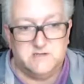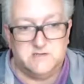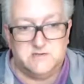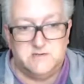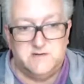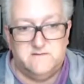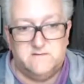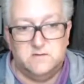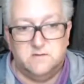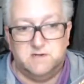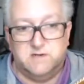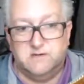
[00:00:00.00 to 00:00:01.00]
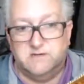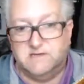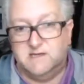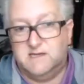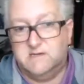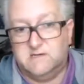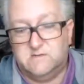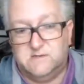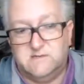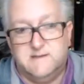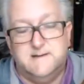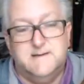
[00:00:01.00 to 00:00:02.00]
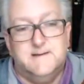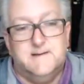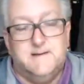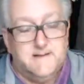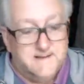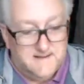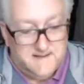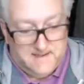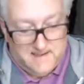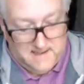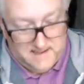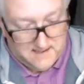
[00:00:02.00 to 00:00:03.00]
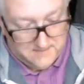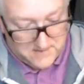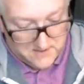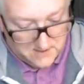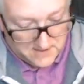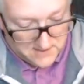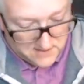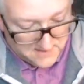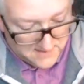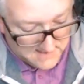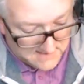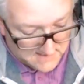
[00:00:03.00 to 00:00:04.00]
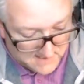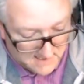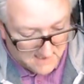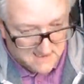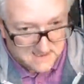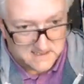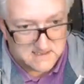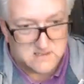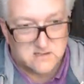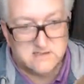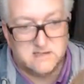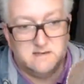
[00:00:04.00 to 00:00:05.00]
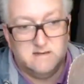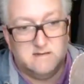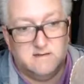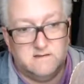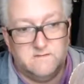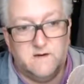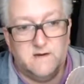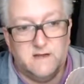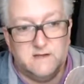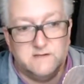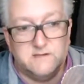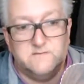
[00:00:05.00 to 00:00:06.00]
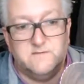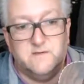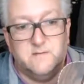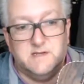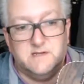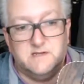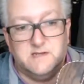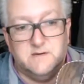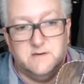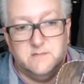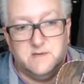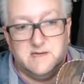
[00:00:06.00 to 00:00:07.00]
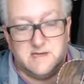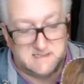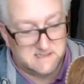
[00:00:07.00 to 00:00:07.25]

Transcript: a straightforward acoustic instrument. Looking on the inside, it's very hard for me to show you, but it has a